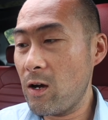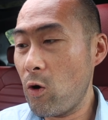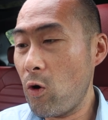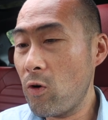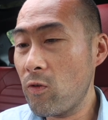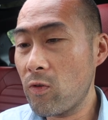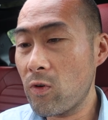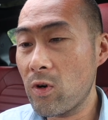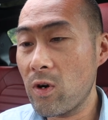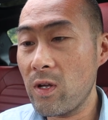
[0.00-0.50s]

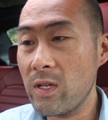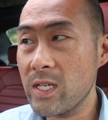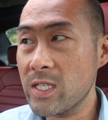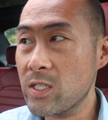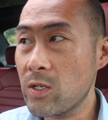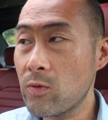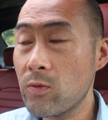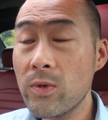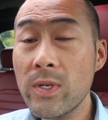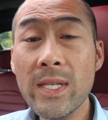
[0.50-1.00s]
Overall,
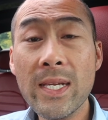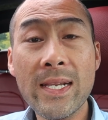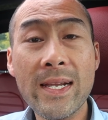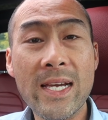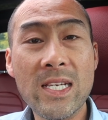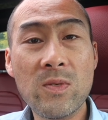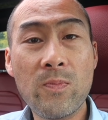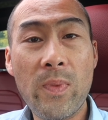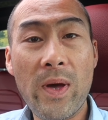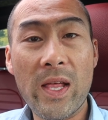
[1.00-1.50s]
it's a really
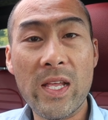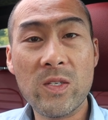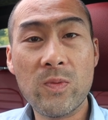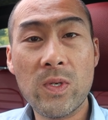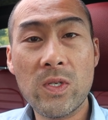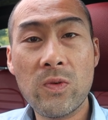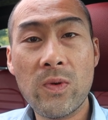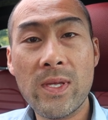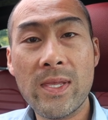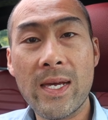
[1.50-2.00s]
nice balance
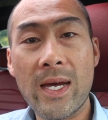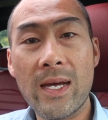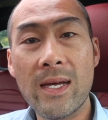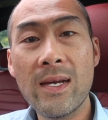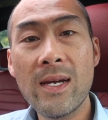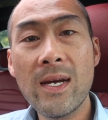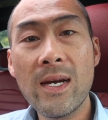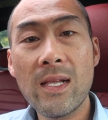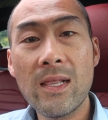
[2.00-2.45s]
between that